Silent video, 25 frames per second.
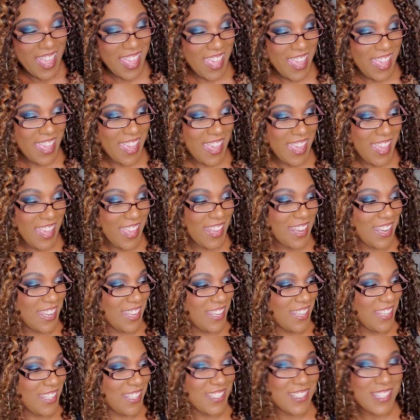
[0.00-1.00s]
and
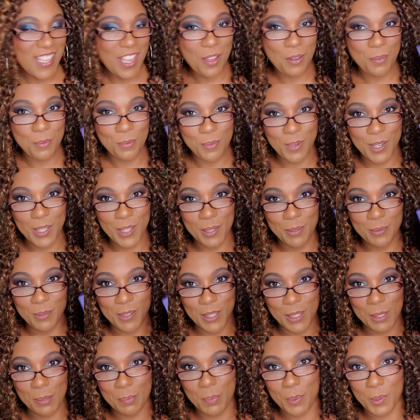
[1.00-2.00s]
it is a
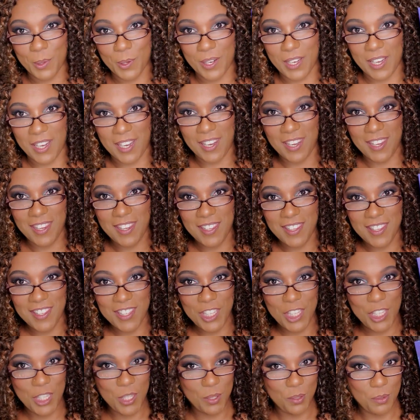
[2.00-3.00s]
really pretty
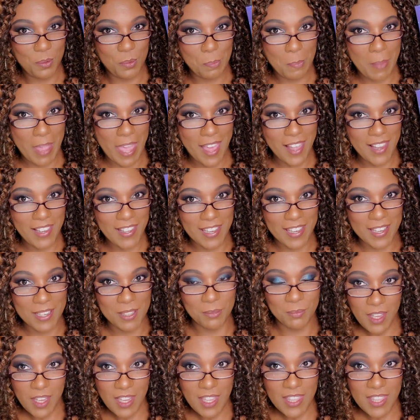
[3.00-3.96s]
cute palette.